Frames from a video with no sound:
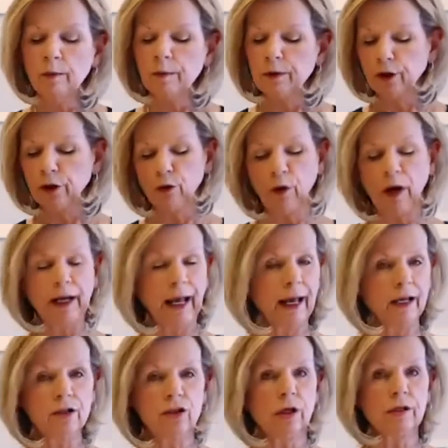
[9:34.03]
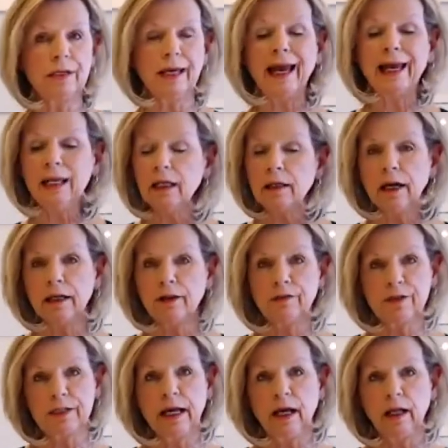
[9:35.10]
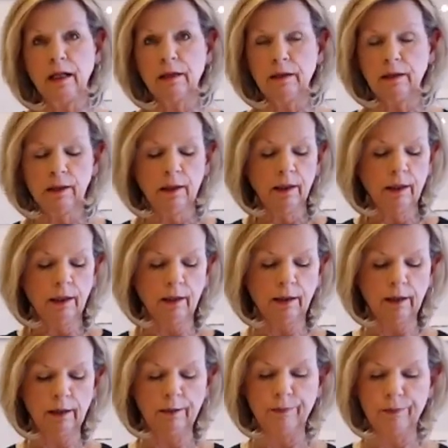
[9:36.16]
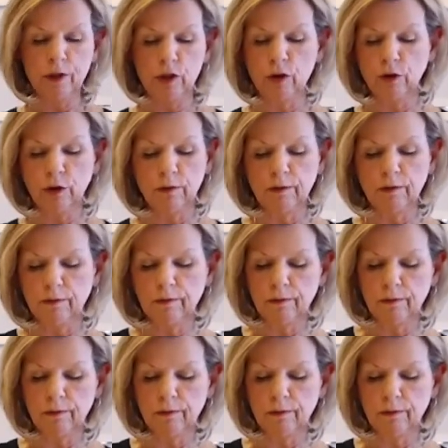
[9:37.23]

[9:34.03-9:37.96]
They're a great adjunct to any kind of a salad. You can,